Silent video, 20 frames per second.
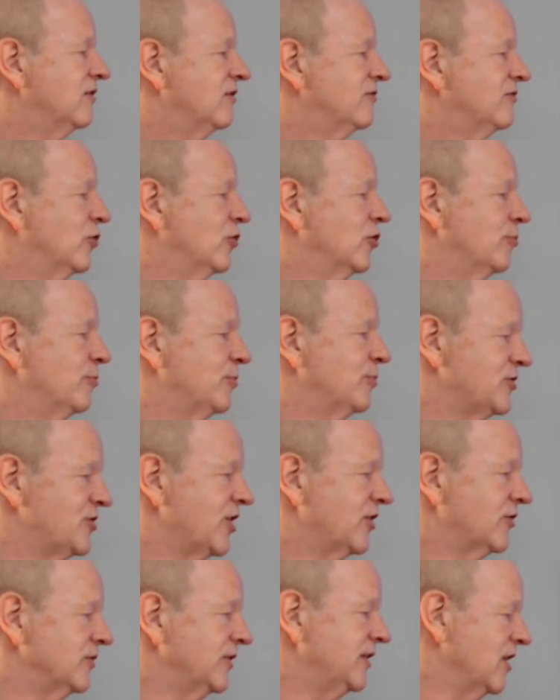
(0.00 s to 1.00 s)
for
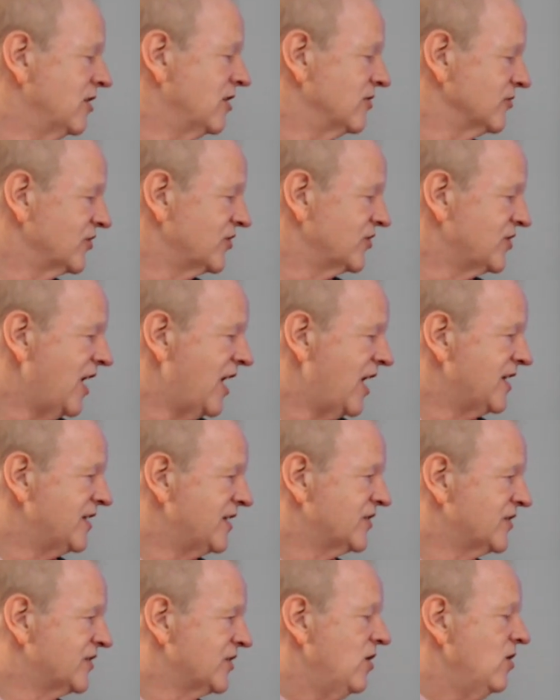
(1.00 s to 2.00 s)
particularly long
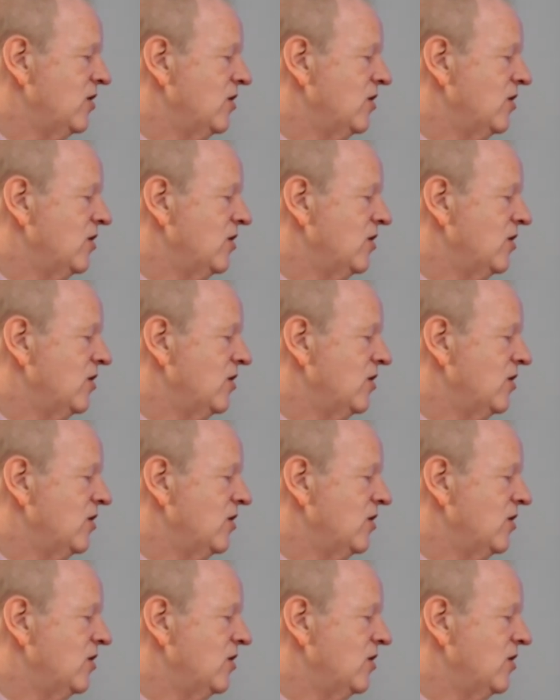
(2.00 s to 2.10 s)
stays